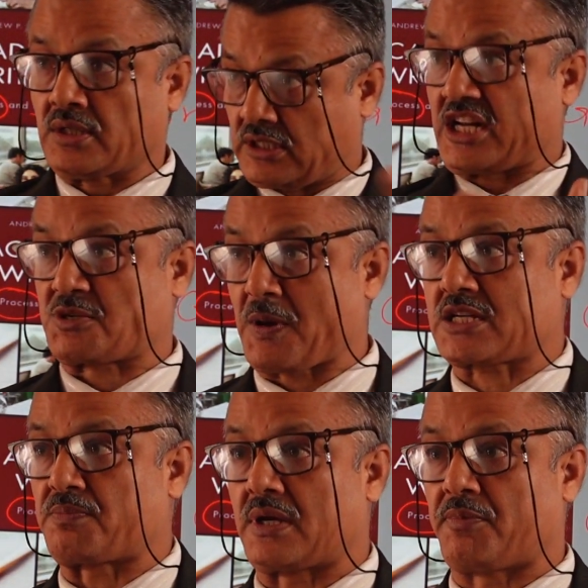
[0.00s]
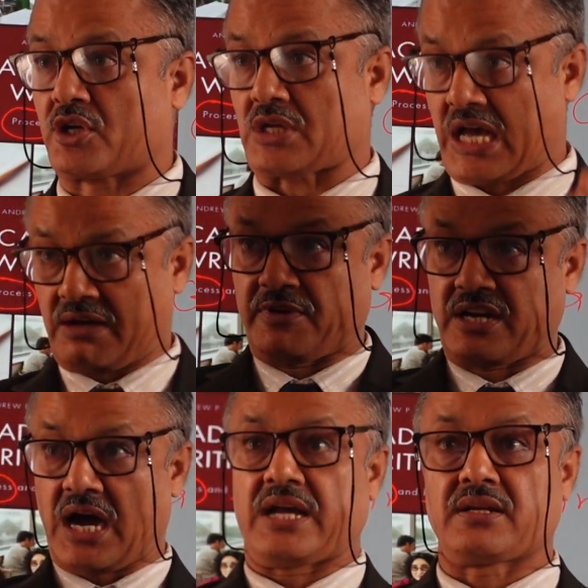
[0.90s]
they respect me because I have very
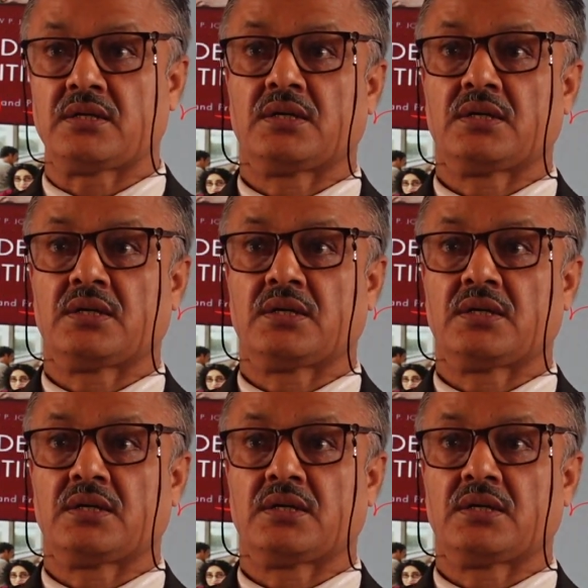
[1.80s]
high